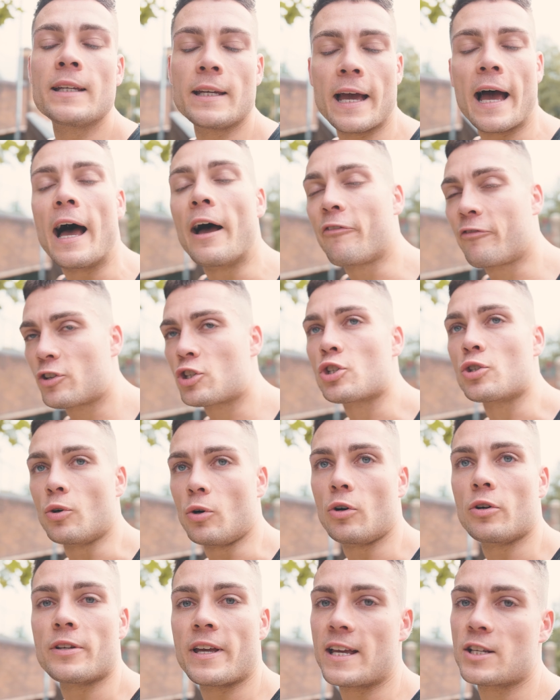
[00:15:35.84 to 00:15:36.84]
Yeah, for
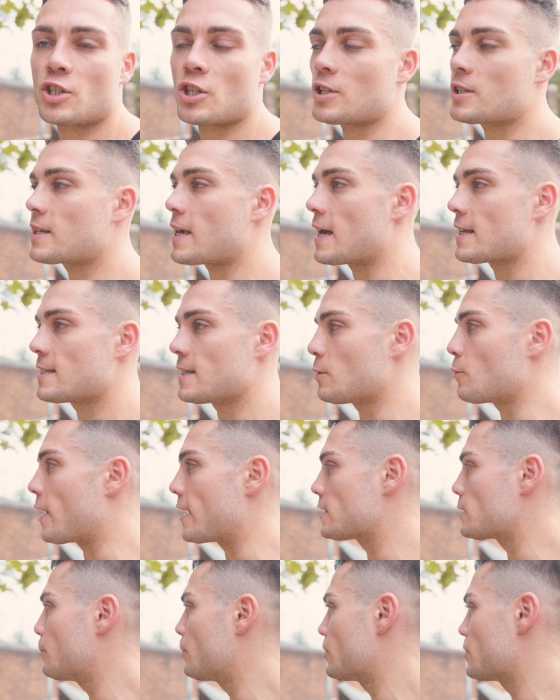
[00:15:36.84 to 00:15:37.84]
sure. It's just guessing
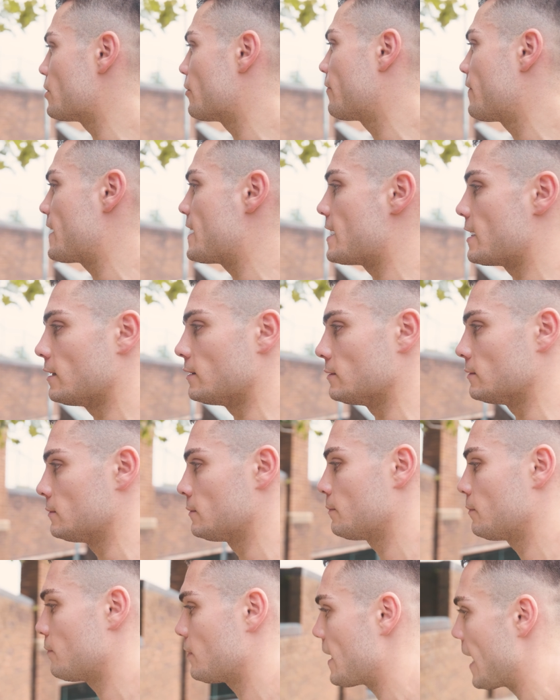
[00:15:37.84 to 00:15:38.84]
where to put your feet
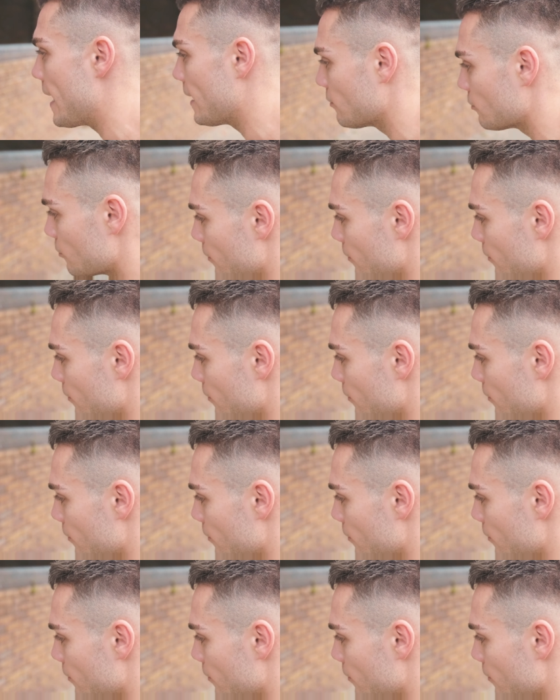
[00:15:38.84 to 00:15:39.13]
and getting